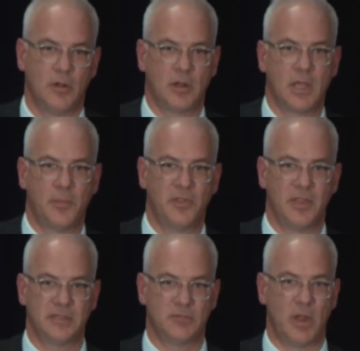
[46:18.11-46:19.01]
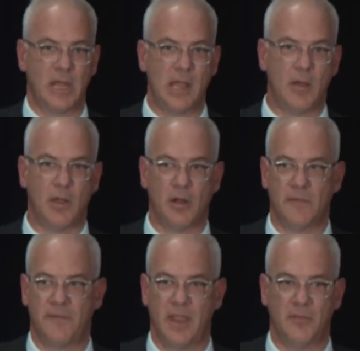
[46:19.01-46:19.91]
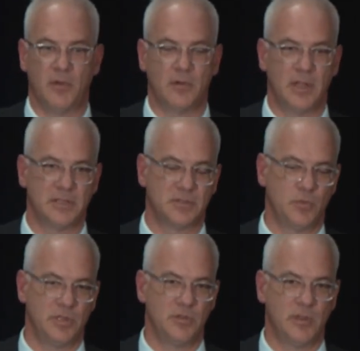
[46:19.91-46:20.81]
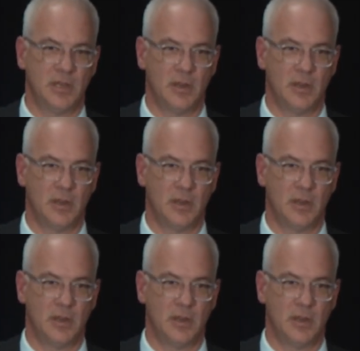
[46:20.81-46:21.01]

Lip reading: are a couple things right now in our favor as we do that.